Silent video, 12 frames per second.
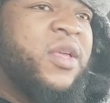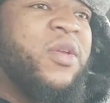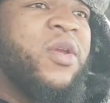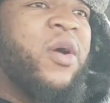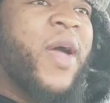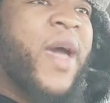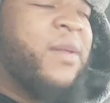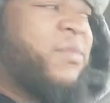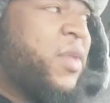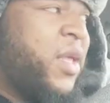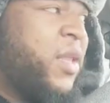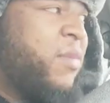You know,
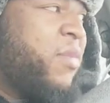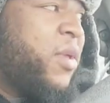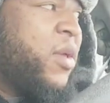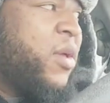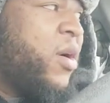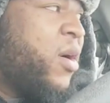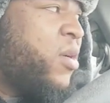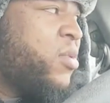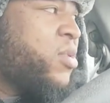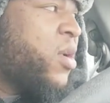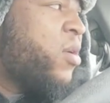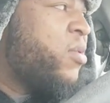Adam Thielen being
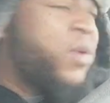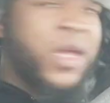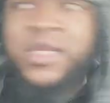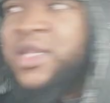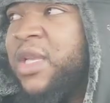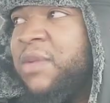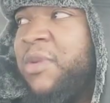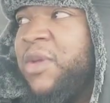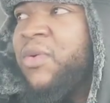gone, so they seem to be